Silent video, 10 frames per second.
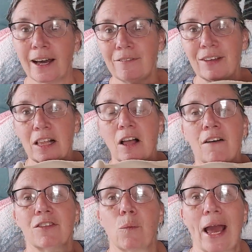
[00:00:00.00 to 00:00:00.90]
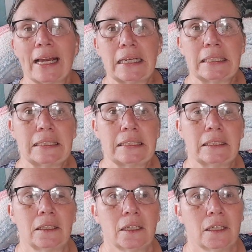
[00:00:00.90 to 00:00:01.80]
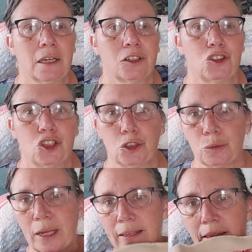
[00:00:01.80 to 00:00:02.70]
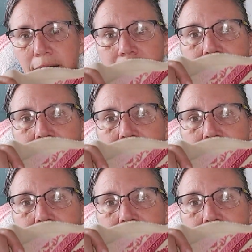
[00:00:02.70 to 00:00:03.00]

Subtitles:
I fell off the wagon in June, I think.